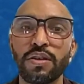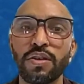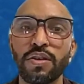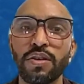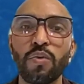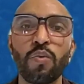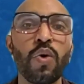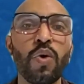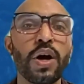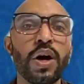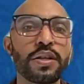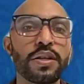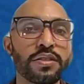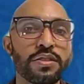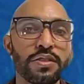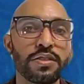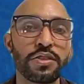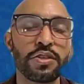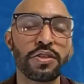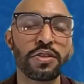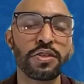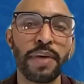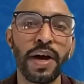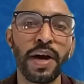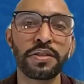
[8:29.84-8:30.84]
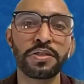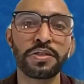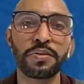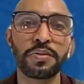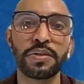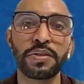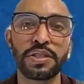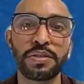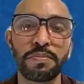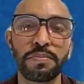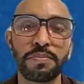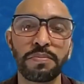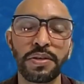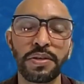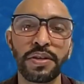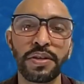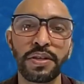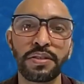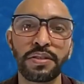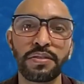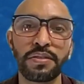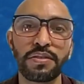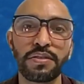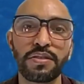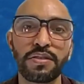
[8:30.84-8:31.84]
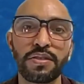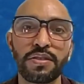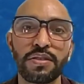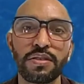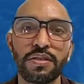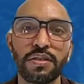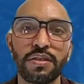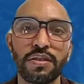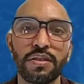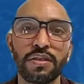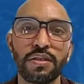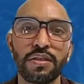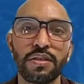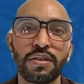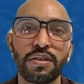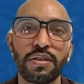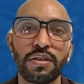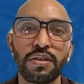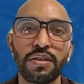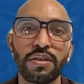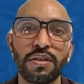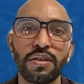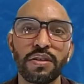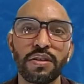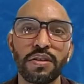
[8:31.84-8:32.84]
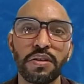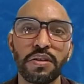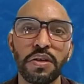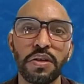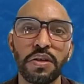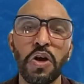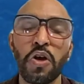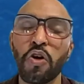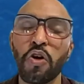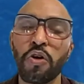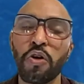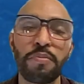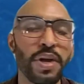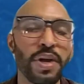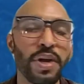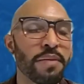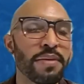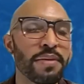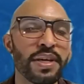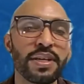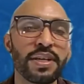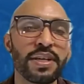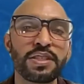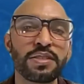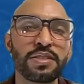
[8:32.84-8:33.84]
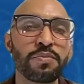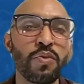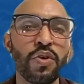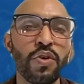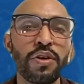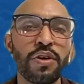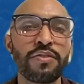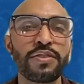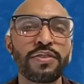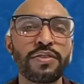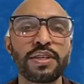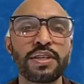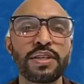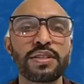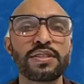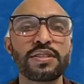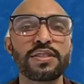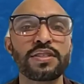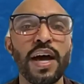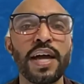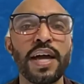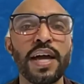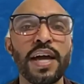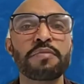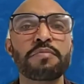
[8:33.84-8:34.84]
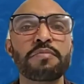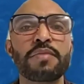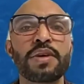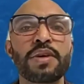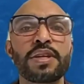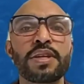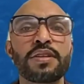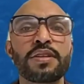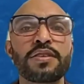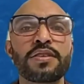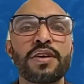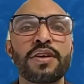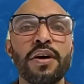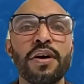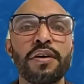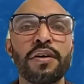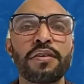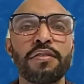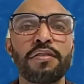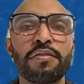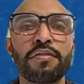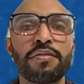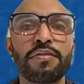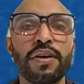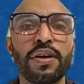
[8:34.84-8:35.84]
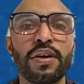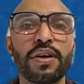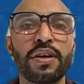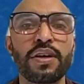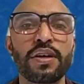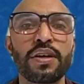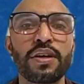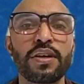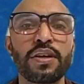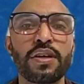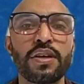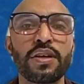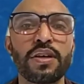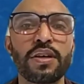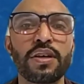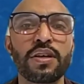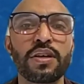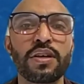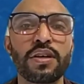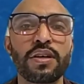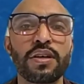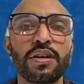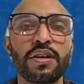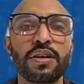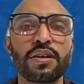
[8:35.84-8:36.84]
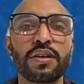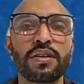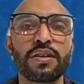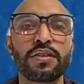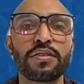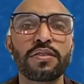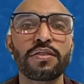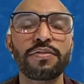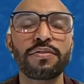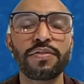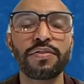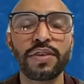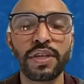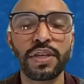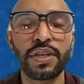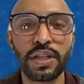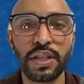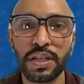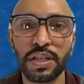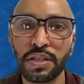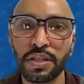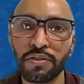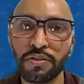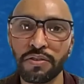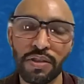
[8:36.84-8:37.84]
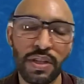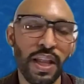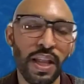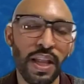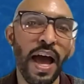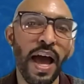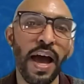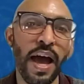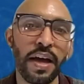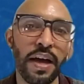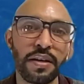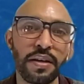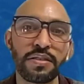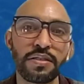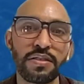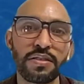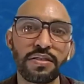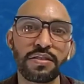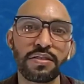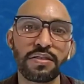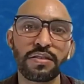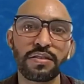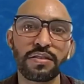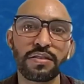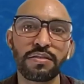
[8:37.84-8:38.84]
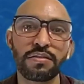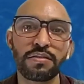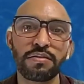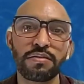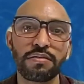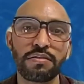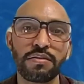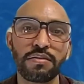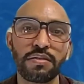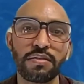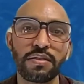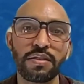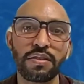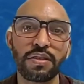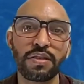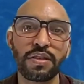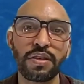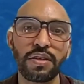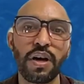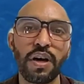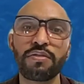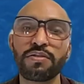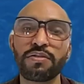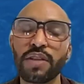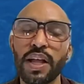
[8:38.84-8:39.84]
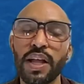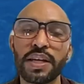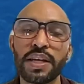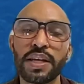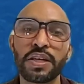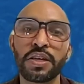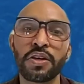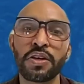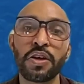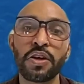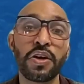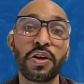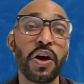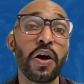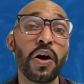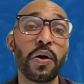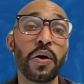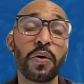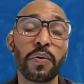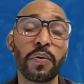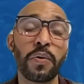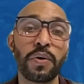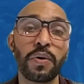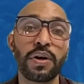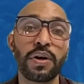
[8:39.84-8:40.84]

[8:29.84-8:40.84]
what you're about to experience. Or maybe it's more of an excitement of feeling relaxed, of letting go,